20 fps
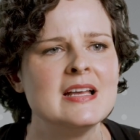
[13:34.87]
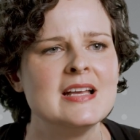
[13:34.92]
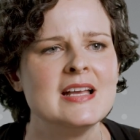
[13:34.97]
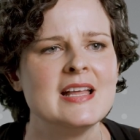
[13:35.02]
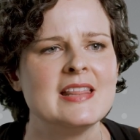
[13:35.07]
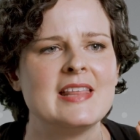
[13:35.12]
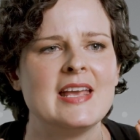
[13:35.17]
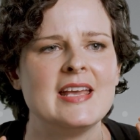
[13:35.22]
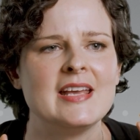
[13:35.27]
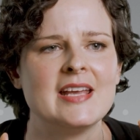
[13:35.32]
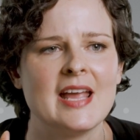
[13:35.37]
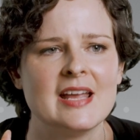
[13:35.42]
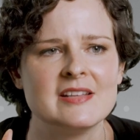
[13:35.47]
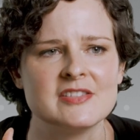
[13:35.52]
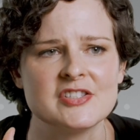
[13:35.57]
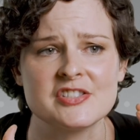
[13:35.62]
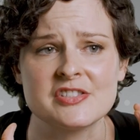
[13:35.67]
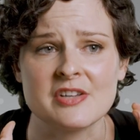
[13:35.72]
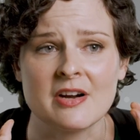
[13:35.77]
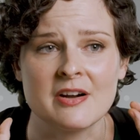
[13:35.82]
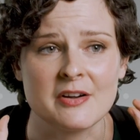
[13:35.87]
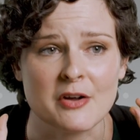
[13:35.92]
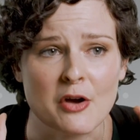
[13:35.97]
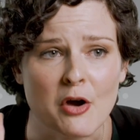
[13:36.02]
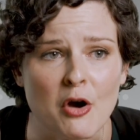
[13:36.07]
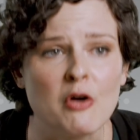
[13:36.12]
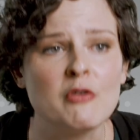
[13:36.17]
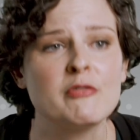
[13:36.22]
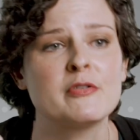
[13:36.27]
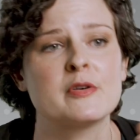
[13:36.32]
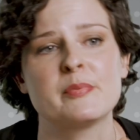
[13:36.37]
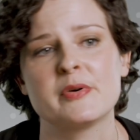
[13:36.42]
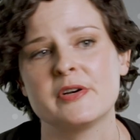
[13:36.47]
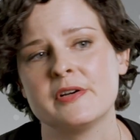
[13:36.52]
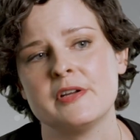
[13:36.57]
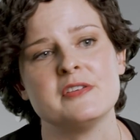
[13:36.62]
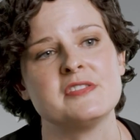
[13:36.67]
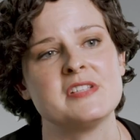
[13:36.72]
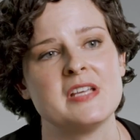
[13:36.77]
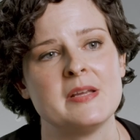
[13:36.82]
they can start
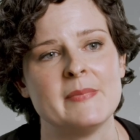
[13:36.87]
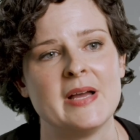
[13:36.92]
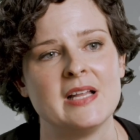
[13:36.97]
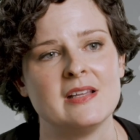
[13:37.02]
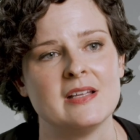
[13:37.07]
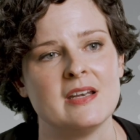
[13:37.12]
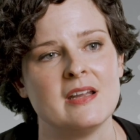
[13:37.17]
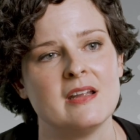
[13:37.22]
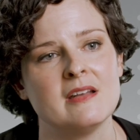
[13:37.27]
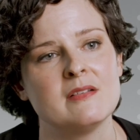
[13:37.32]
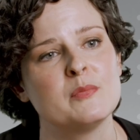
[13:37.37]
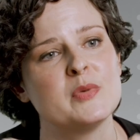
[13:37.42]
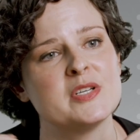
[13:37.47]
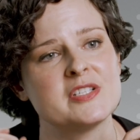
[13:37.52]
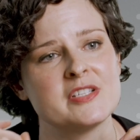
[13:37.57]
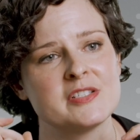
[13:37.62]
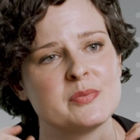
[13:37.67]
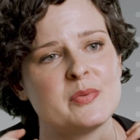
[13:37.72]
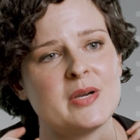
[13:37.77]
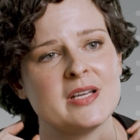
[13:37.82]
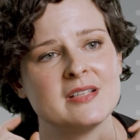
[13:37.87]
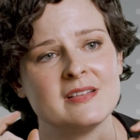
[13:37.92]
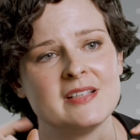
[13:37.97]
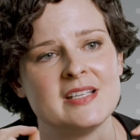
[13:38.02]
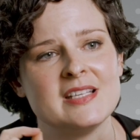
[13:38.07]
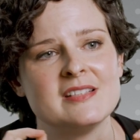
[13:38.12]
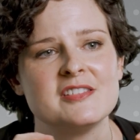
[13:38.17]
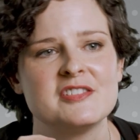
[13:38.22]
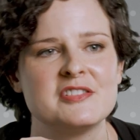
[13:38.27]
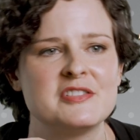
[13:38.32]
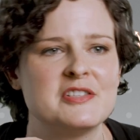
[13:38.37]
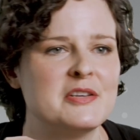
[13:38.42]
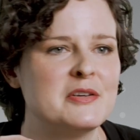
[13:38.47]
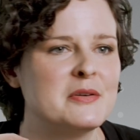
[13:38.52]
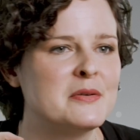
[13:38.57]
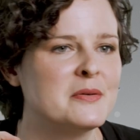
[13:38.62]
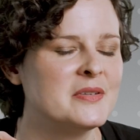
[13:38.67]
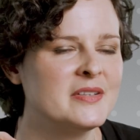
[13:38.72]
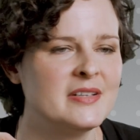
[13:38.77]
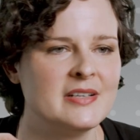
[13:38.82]
overproducing melanin, which is what leads to,